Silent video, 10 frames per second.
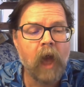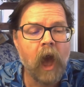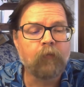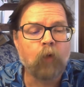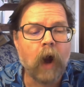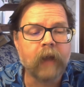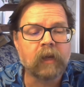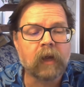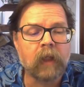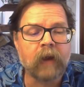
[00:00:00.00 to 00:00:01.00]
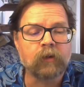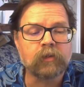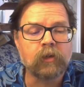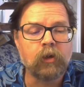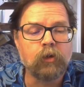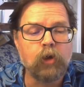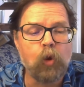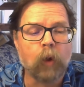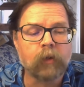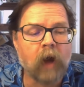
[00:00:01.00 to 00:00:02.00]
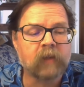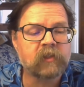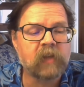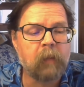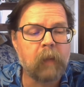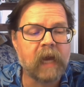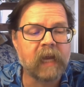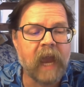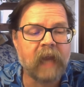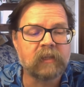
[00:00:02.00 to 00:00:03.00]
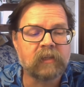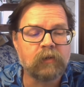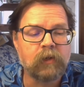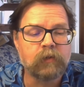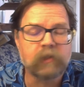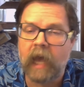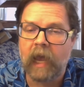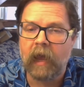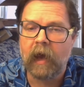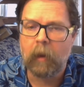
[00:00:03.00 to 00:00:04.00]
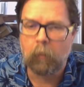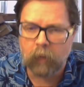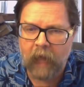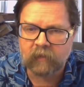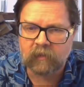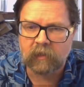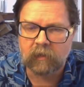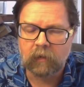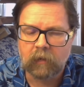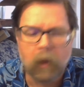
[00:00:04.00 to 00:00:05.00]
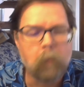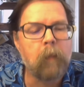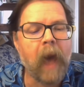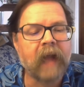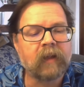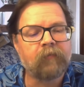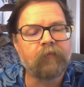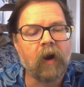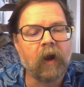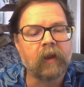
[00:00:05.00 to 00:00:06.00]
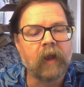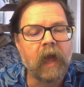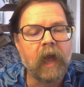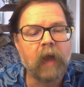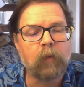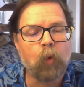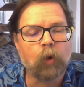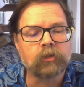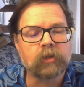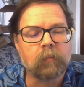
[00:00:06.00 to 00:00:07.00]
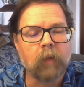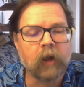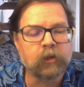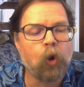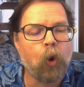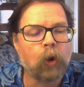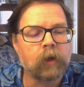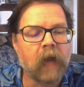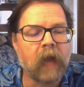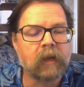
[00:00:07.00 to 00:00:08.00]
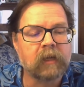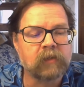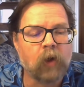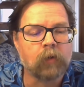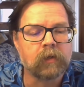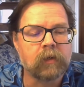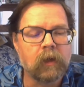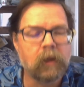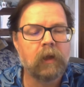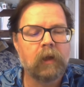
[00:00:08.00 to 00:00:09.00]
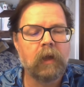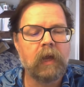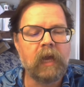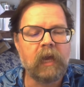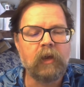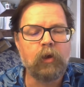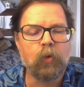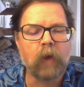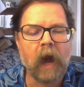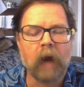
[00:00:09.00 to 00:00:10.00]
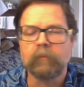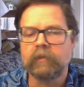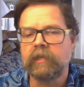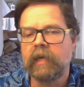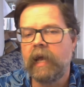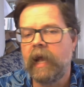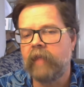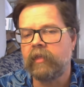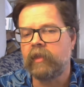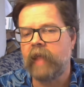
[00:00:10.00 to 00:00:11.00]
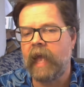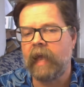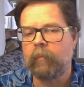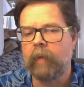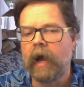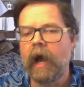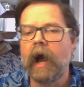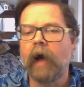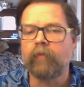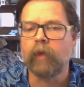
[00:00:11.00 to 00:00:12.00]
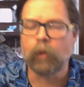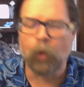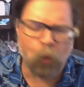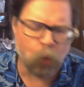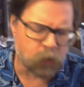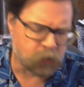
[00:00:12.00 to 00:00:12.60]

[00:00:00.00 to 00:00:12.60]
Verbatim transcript: For I declare to you, you will not see me again until you say, Blessed, magnified, and worshiped, adored, and exalted, he who comes in the name of the Lord.